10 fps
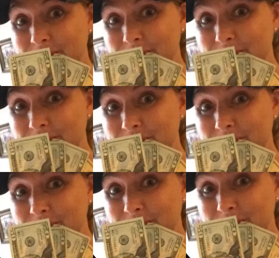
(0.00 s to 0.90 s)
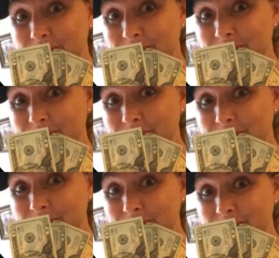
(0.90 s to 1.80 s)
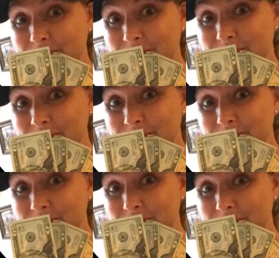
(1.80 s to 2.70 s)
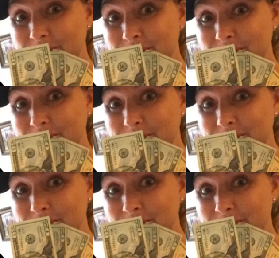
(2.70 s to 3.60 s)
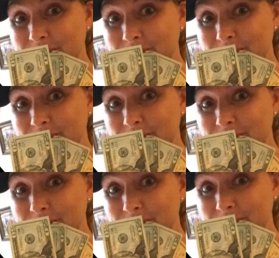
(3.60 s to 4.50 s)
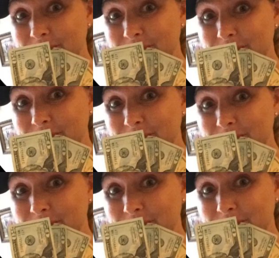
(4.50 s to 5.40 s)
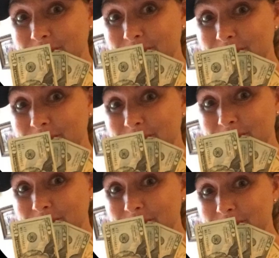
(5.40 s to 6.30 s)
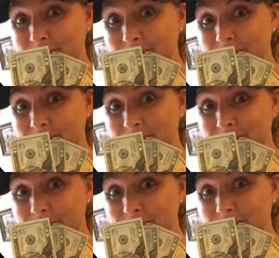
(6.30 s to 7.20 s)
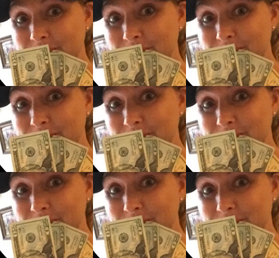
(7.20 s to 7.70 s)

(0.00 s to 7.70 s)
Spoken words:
No one is speaking in this clip.